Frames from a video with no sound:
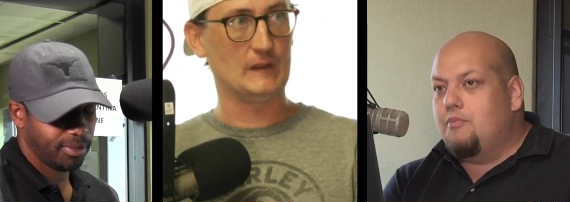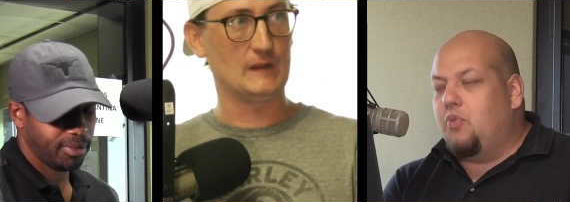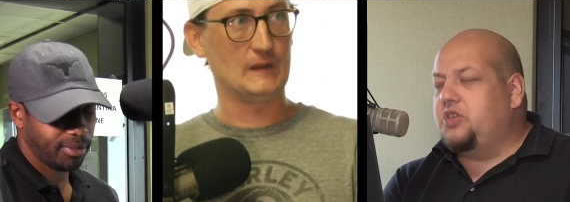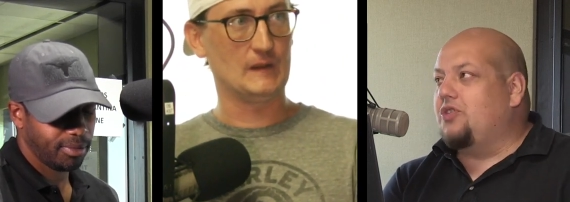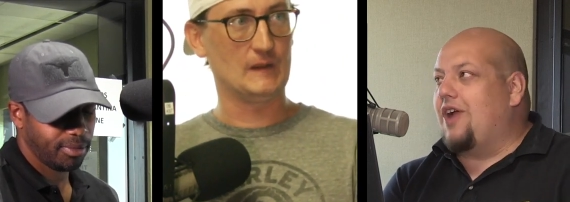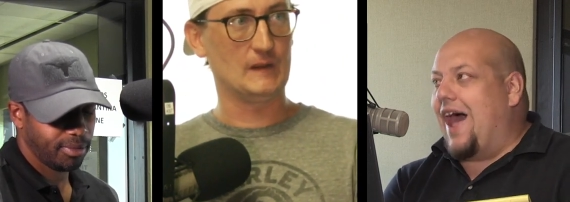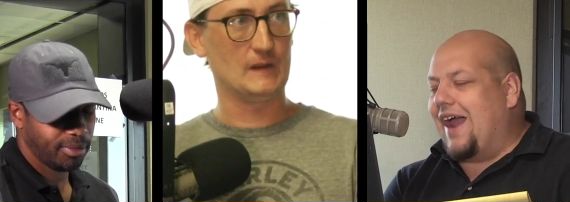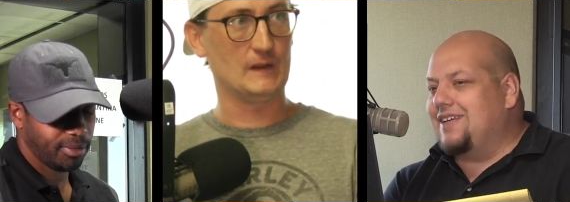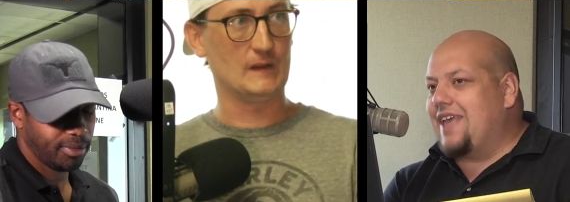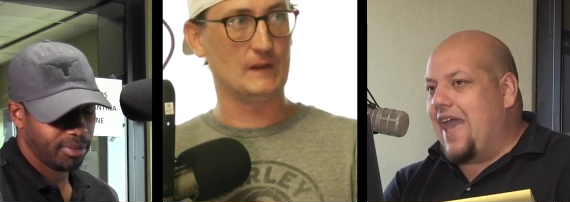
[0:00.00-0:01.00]
Speaker 1: But your
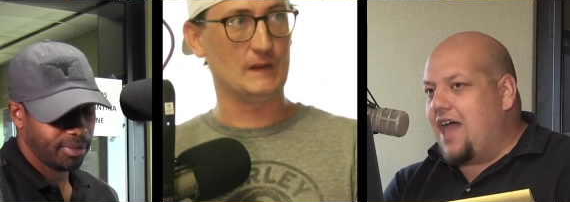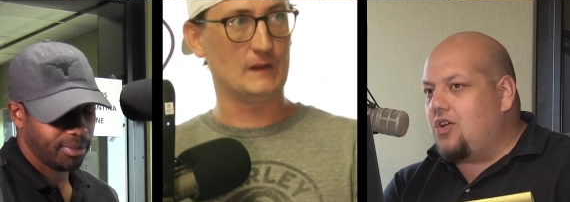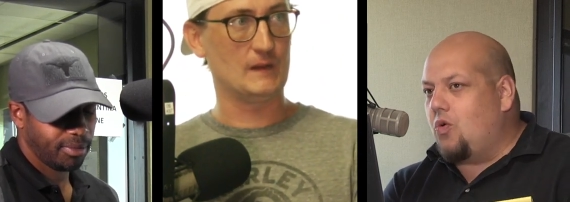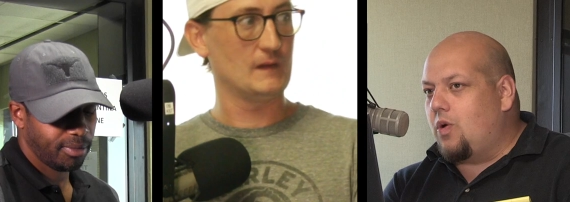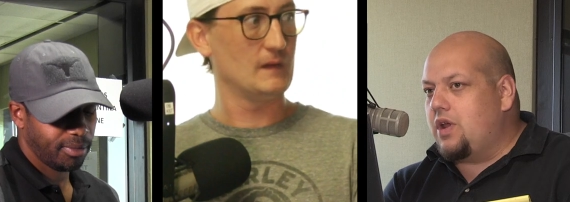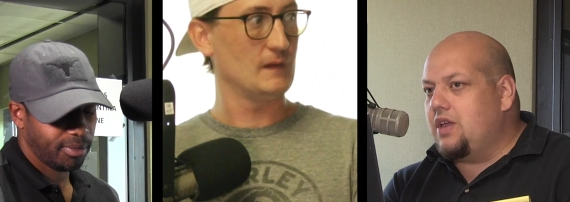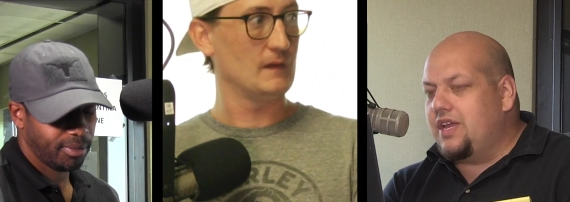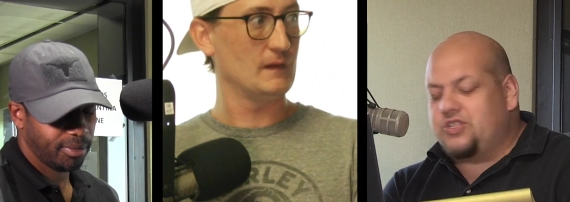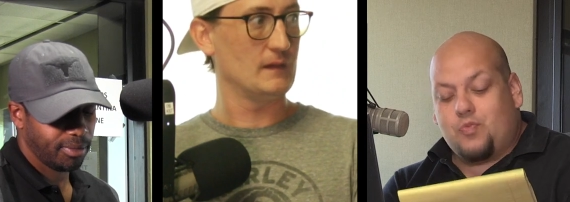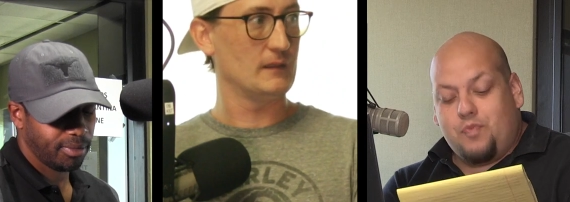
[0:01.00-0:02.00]
highest category
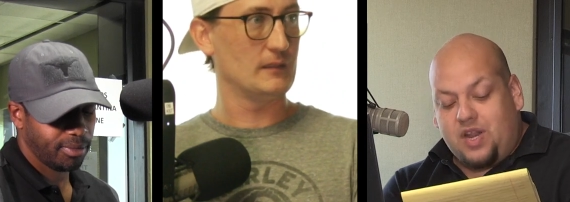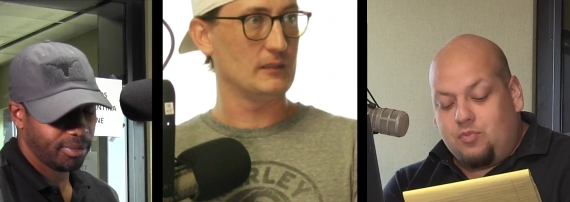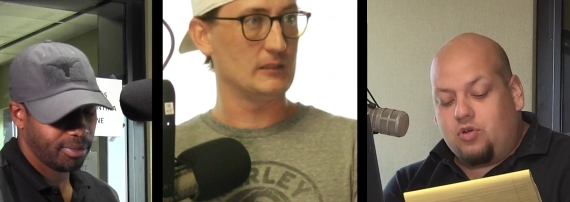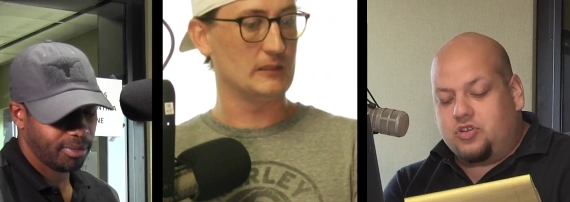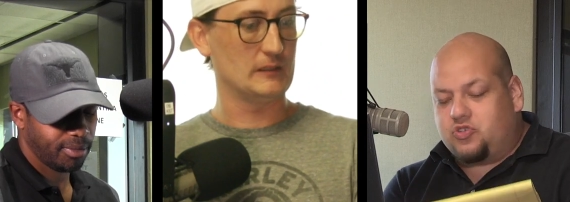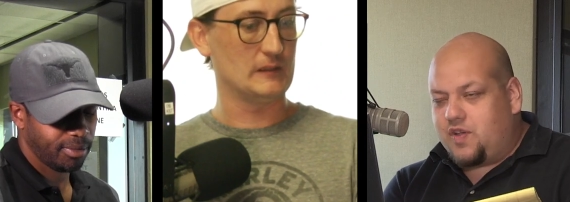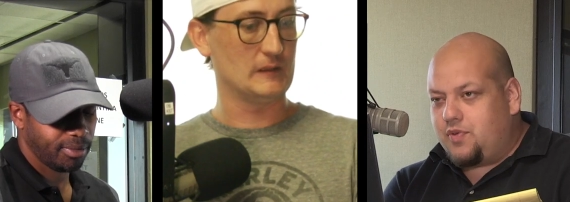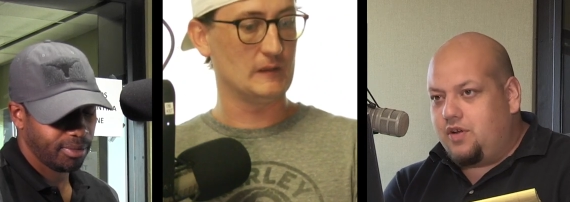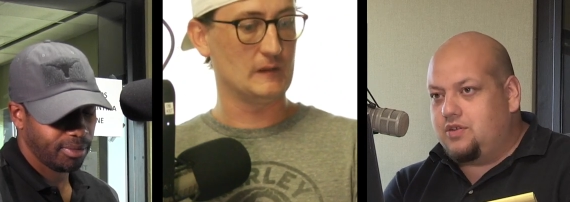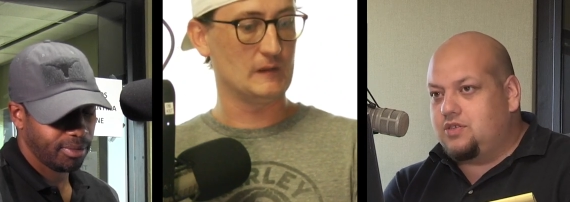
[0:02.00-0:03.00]
is your minimal
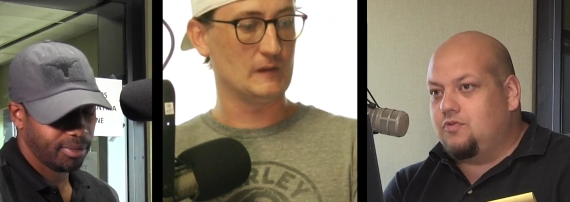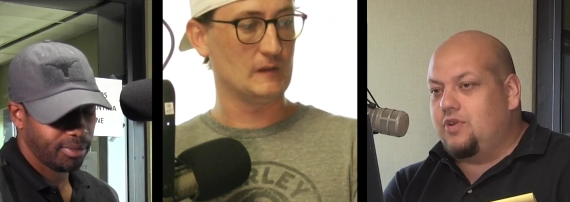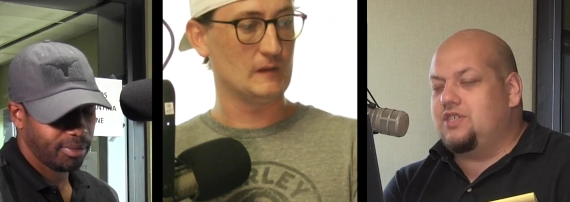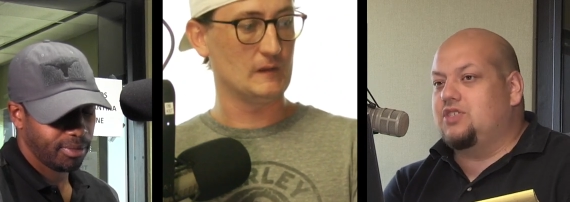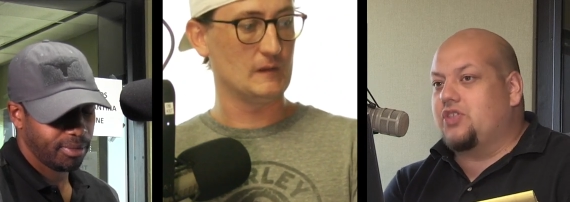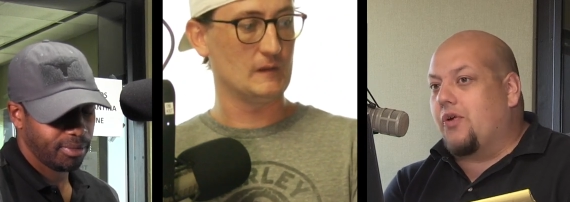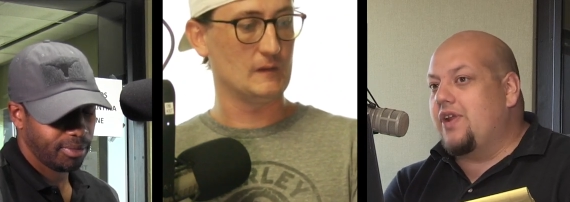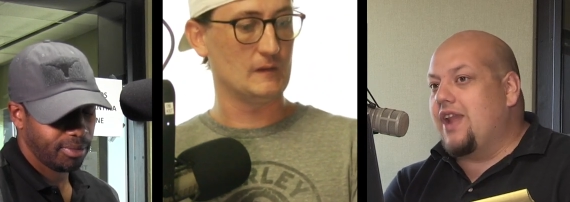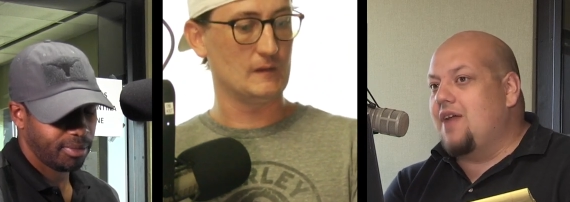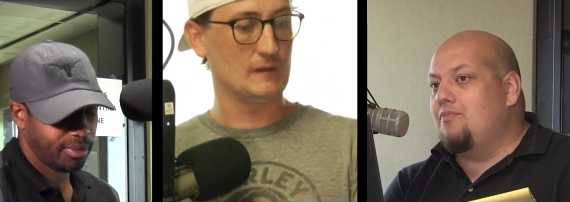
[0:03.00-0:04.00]
contributors, which is
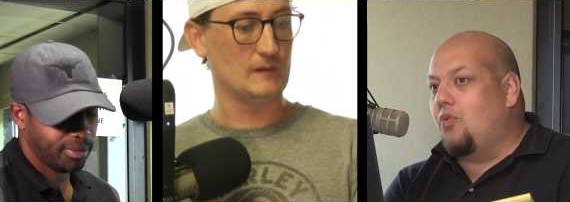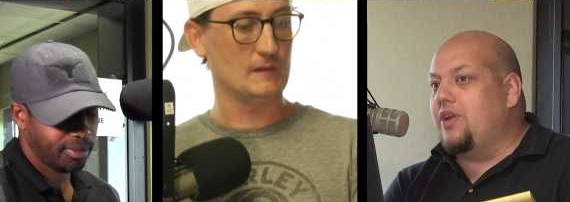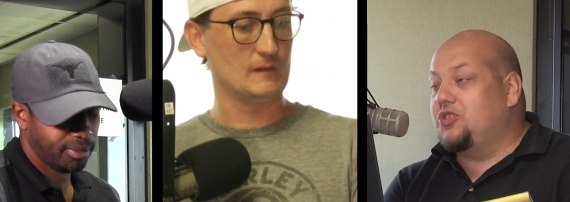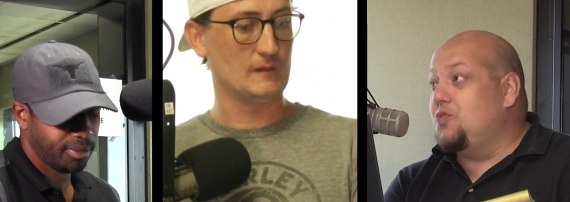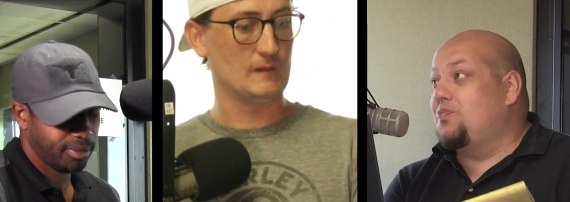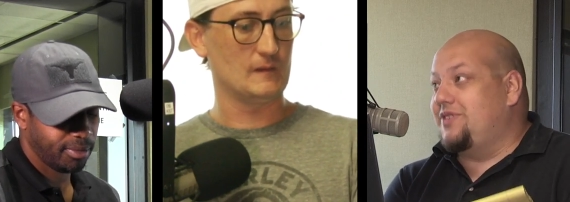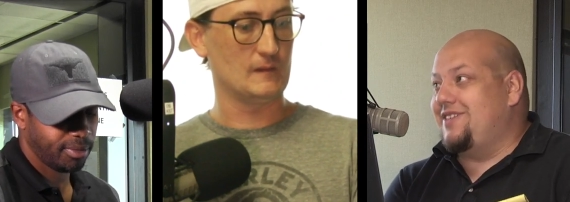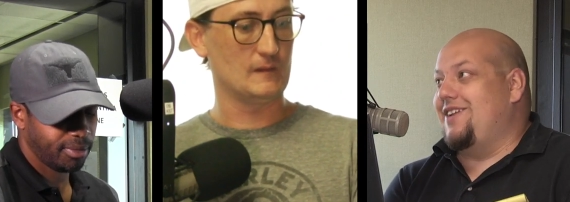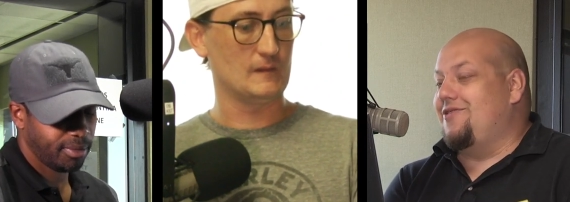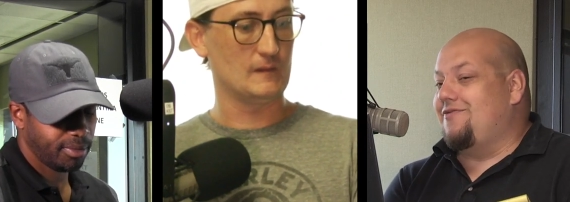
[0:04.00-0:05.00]

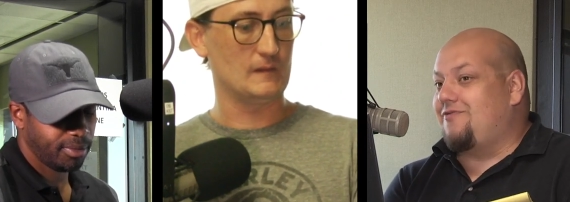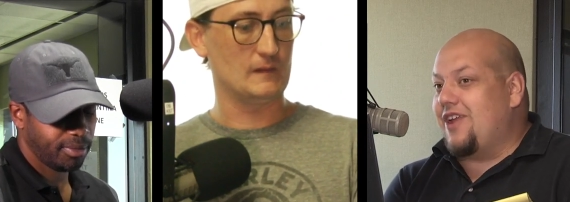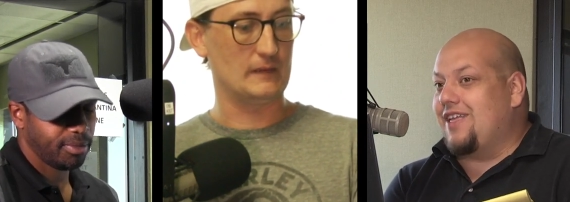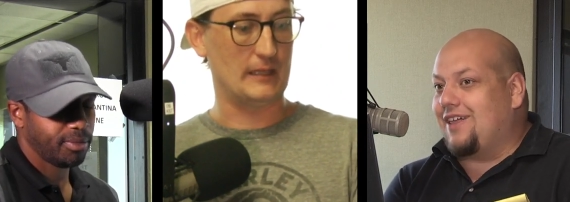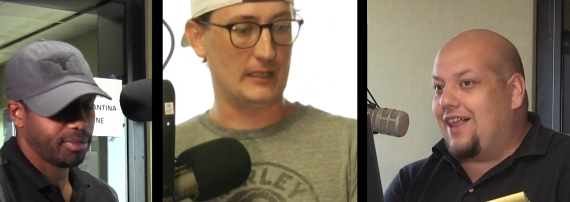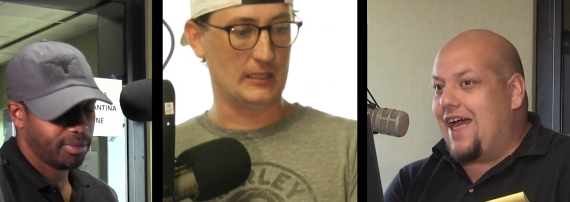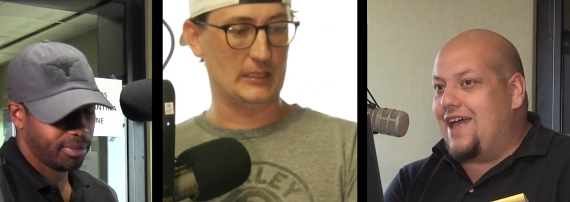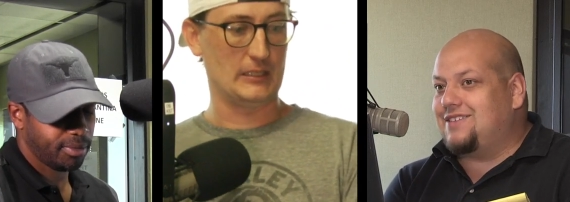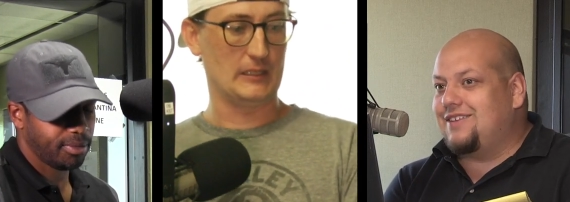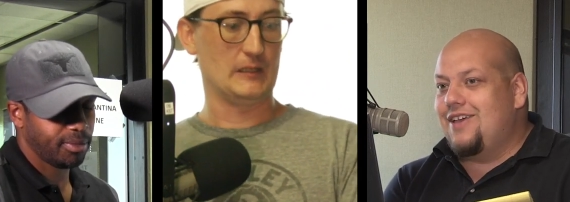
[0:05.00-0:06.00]
39.2% of your freaking yeah.
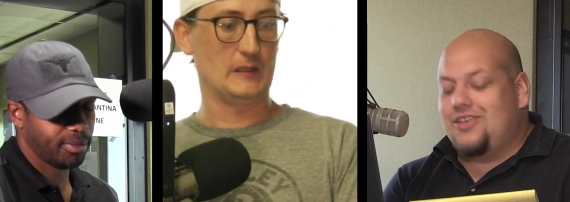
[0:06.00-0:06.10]
class.